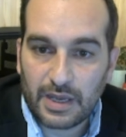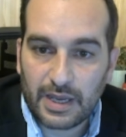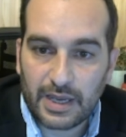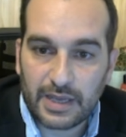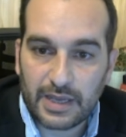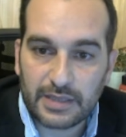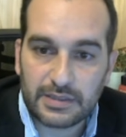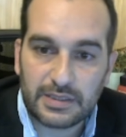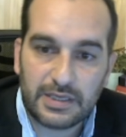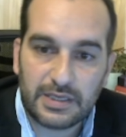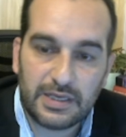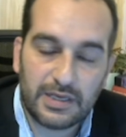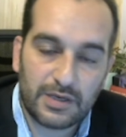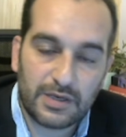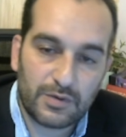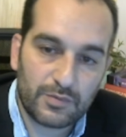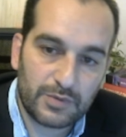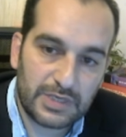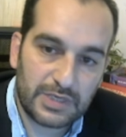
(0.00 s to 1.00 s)
And
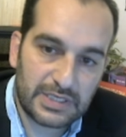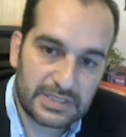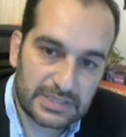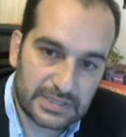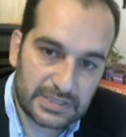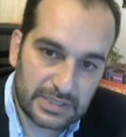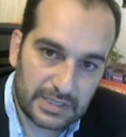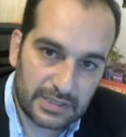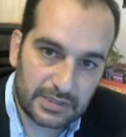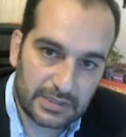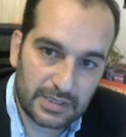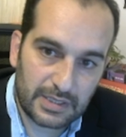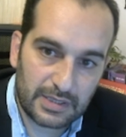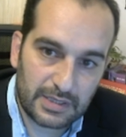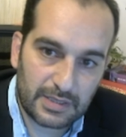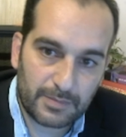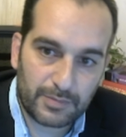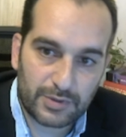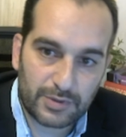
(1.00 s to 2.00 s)
here we see it
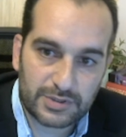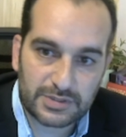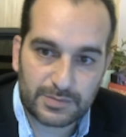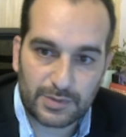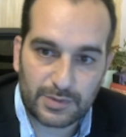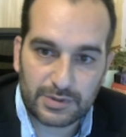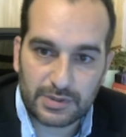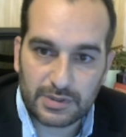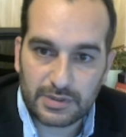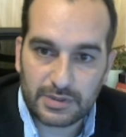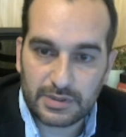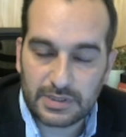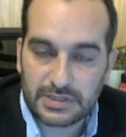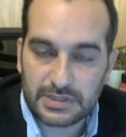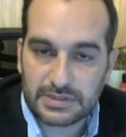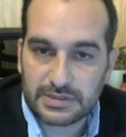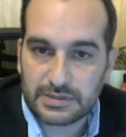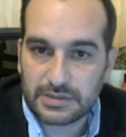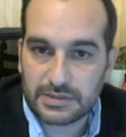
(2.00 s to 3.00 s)
in the
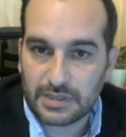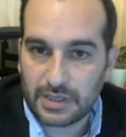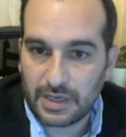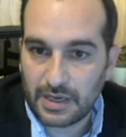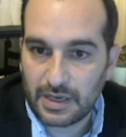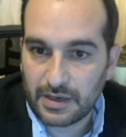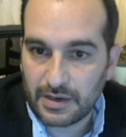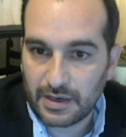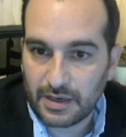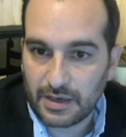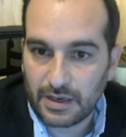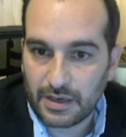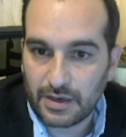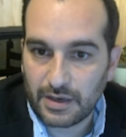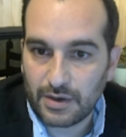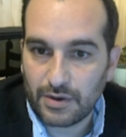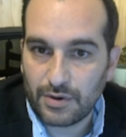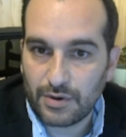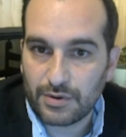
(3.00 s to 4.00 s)
postmodernist
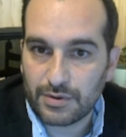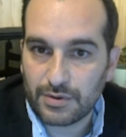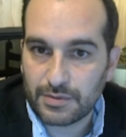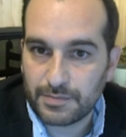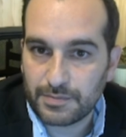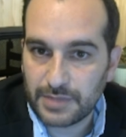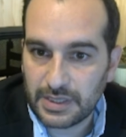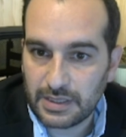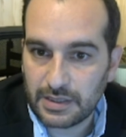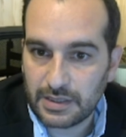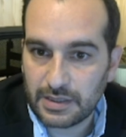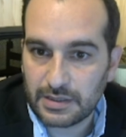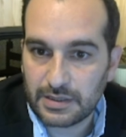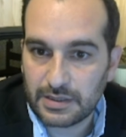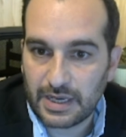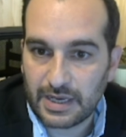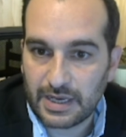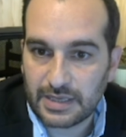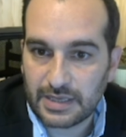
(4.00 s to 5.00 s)
era or
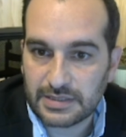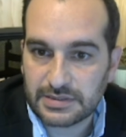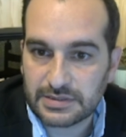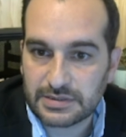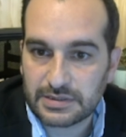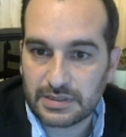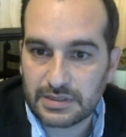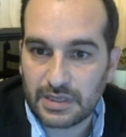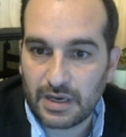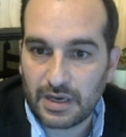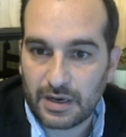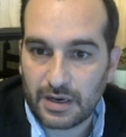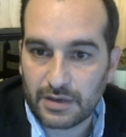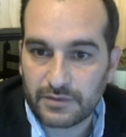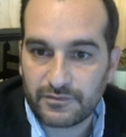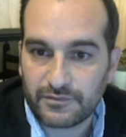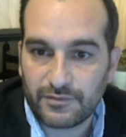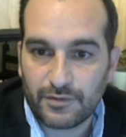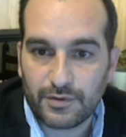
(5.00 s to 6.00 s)
period as
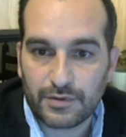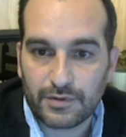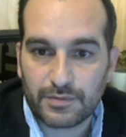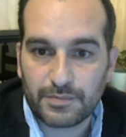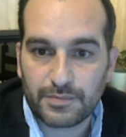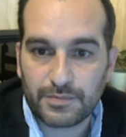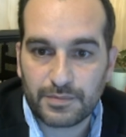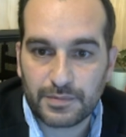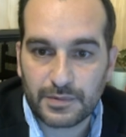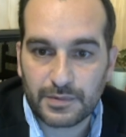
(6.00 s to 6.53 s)
art for